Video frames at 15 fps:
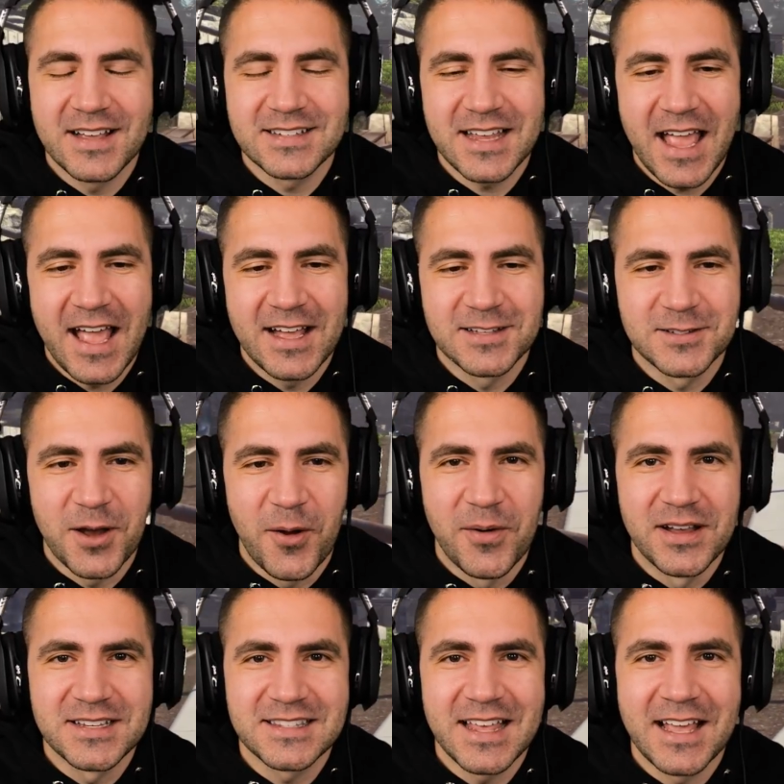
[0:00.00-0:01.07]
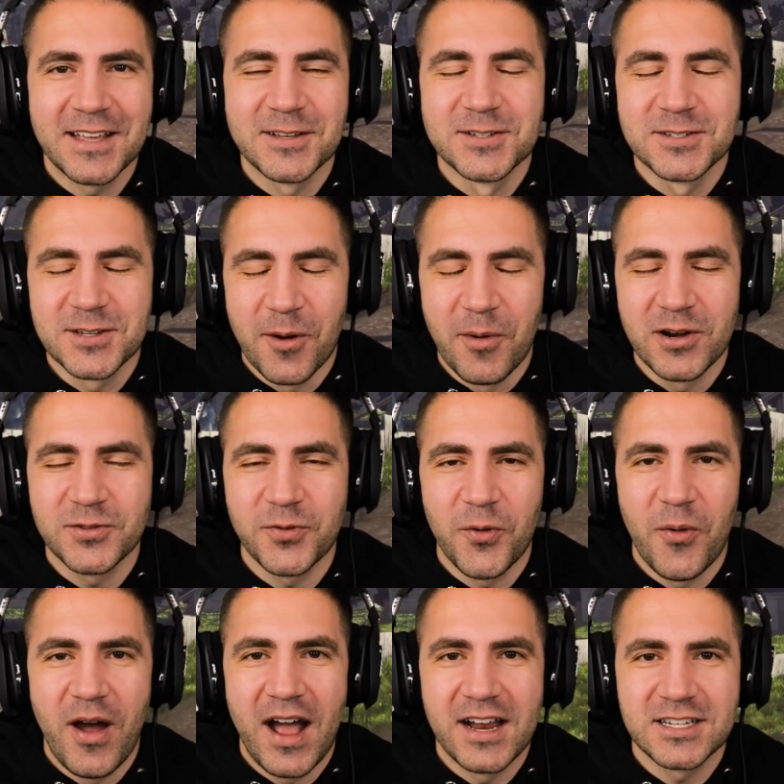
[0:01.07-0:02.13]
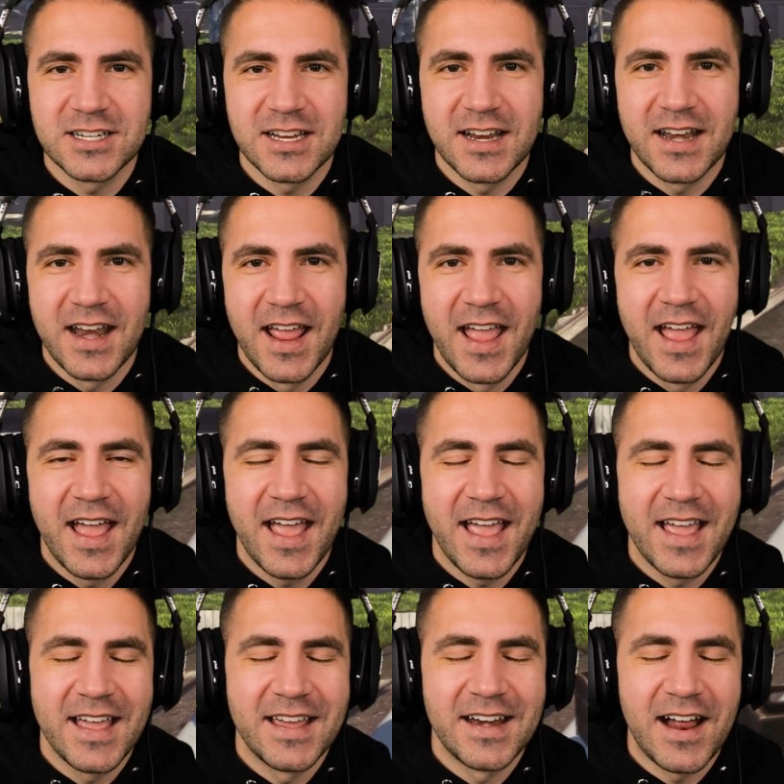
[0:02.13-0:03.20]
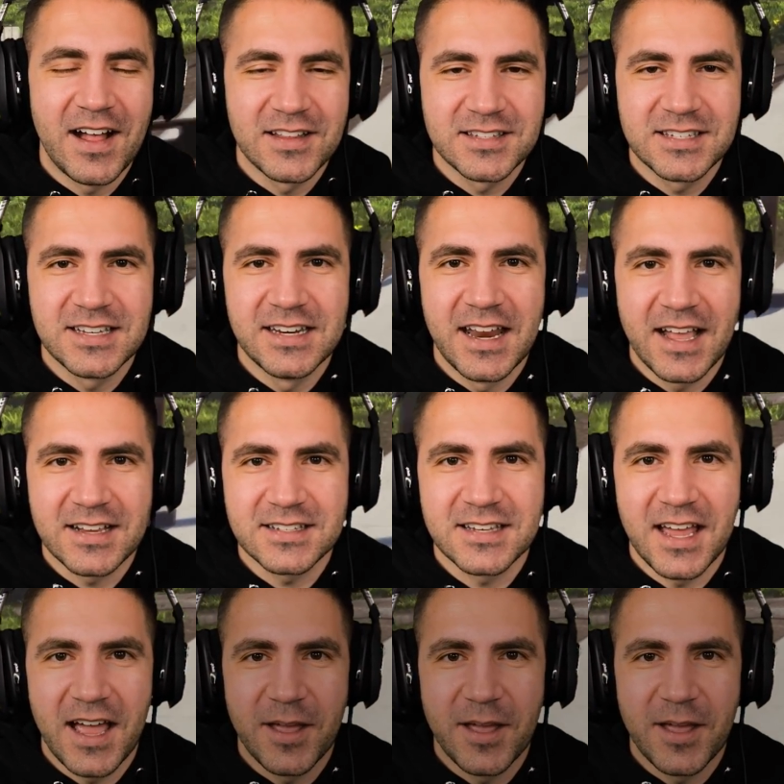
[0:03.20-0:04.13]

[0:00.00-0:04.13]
guys, as always, thank you so much for watching, and I'll see you next